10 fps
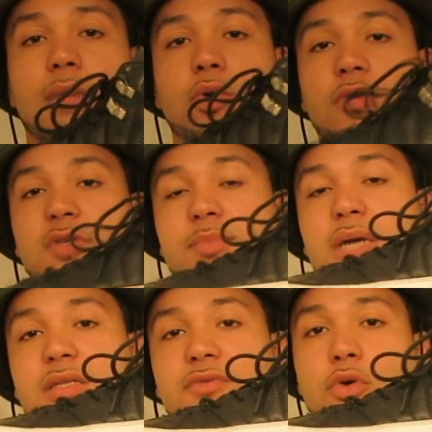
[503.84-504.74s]
a more
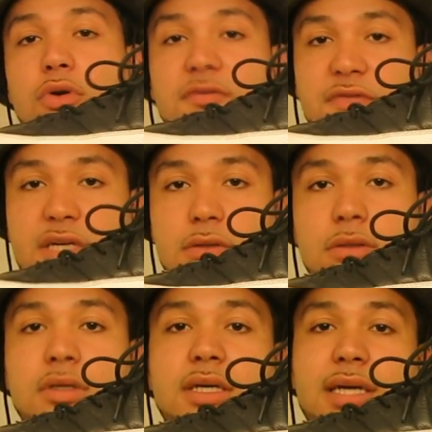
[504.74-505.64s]
responsive court
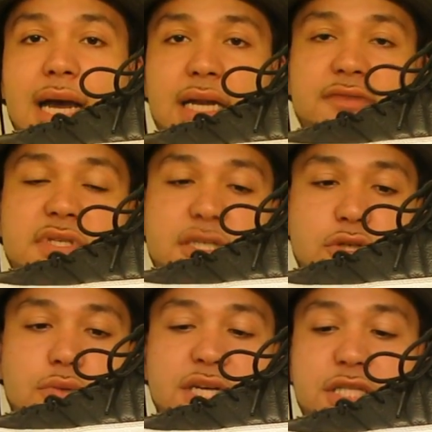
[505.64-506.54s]
feel kind of
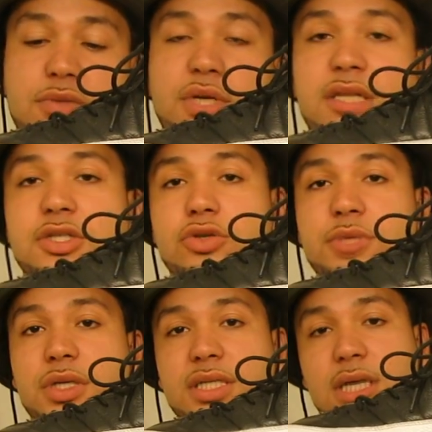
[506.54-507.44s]
situation when the
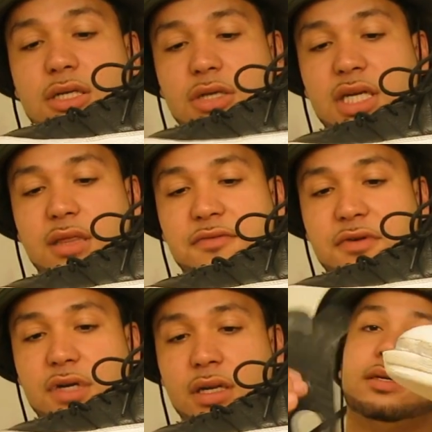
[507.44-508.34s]
Zoom unit's underneath the
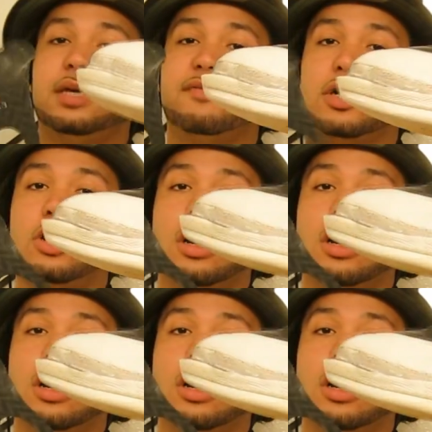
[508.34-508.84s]
foot. You have the